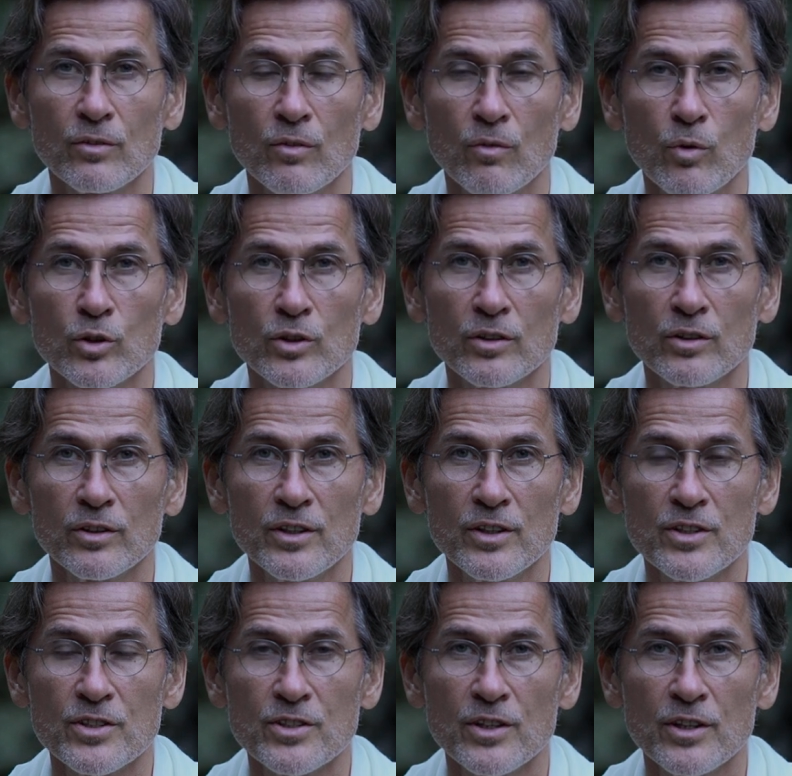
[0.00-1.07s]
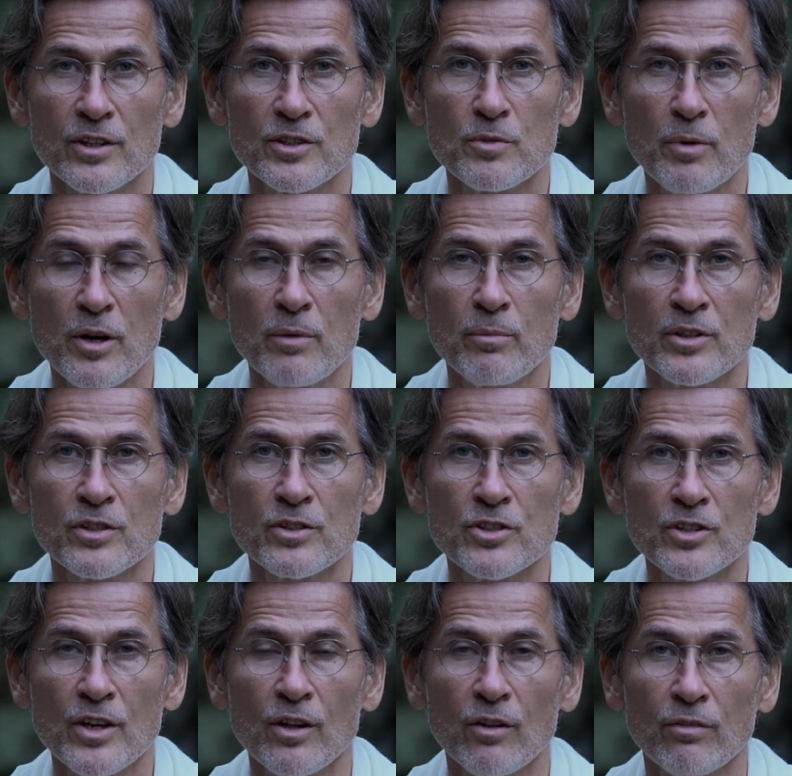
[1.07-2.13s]
what is an experiment
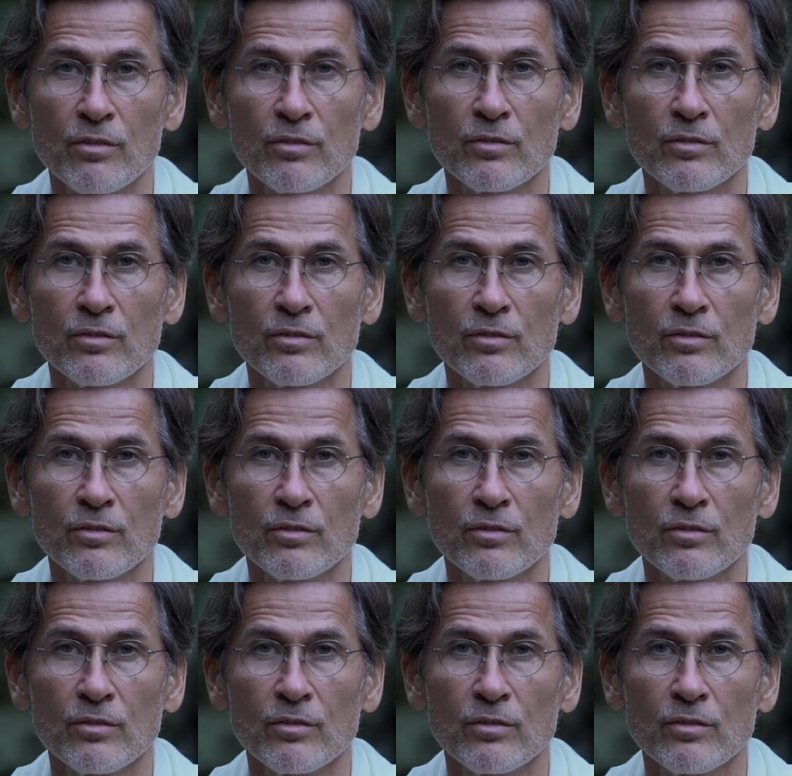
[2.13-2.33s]
itself